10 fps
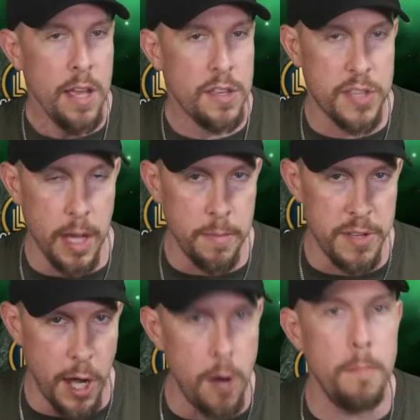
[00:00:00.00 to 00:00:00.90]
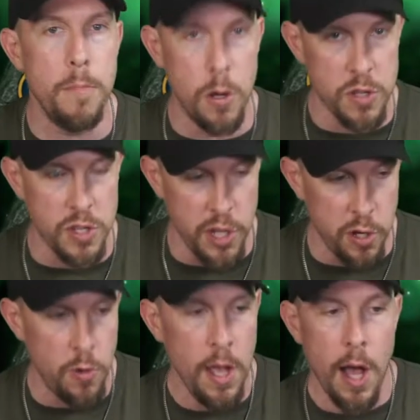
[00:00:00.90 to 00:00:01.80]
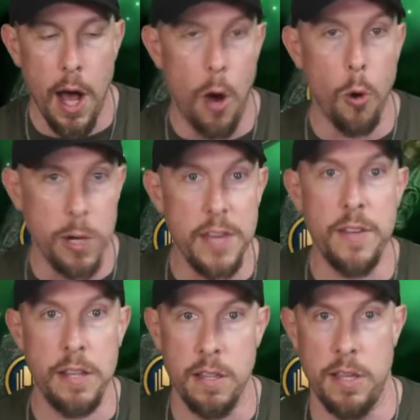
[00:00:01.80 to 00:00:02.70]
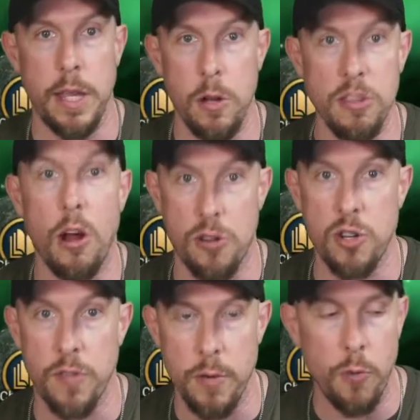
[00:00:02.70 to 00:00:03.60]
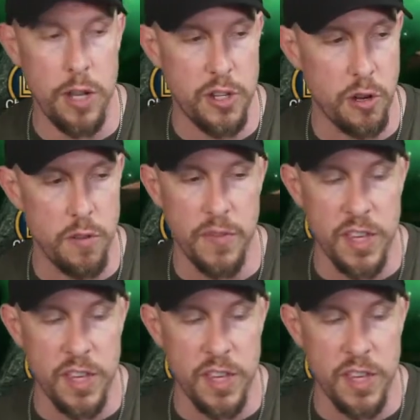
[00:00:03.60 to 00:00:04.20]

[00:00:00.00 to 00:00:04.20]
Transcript: Some don't, most do, uh, or even, you know, larger than one turn.